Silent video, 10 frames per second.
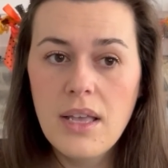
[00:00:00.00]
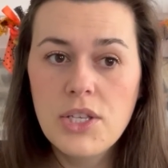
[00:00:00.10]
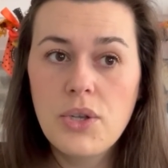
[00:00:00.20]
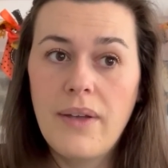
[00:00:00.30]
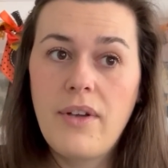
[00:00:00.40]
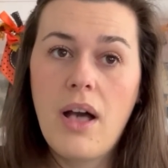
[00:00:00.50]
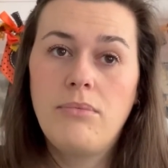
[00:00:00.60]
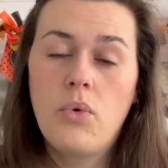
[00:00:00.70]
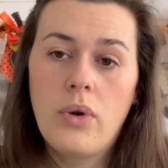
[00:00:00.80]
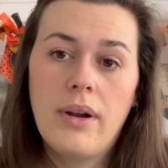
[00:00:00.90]
So I've got
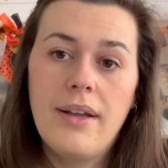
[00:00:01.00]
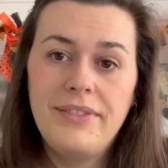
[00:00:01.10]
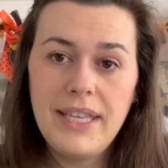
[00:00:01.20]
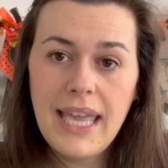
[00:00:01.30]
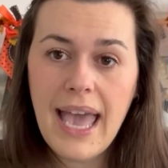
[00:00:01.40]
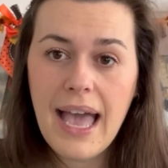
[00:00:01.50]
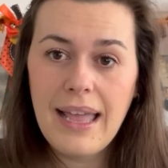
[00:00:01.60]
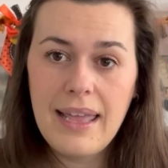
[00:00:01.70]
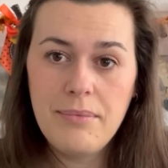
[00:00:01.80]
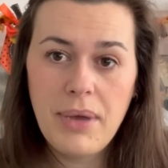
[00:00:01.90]
more of the cat
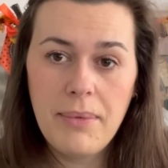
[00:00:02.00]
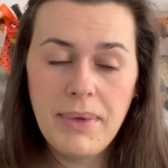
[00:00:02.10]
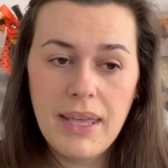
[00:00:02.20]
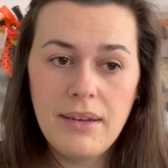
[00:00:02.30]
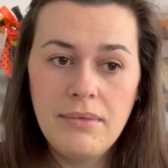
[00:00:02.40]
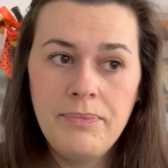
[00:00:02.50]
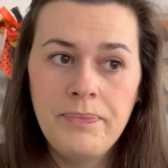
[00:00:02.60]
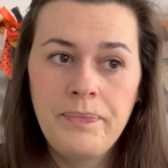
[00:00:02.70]
and pumpkin